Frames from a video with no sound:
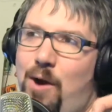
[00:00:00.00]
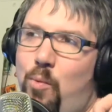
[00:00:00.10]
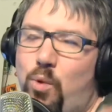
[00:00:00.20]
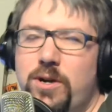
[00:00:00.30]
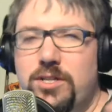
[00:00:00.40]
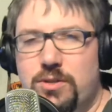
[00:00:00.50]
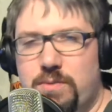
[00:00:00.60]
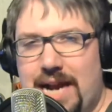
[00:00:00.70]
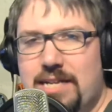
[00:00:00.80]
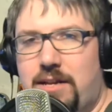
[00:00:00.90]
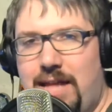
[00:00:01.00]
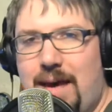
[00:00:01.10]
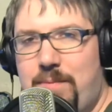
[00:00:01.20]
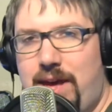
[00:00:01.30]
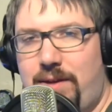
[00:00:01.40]
weren't direct
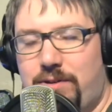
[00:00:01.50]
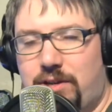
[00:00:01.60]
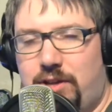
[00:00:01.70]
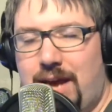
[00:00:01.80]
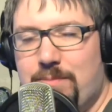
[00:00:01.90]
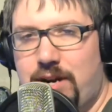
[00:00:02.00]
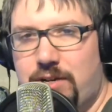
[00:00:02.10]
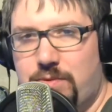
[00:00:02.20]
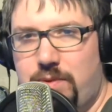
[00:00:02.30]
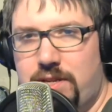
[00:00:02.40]
collab- collaborators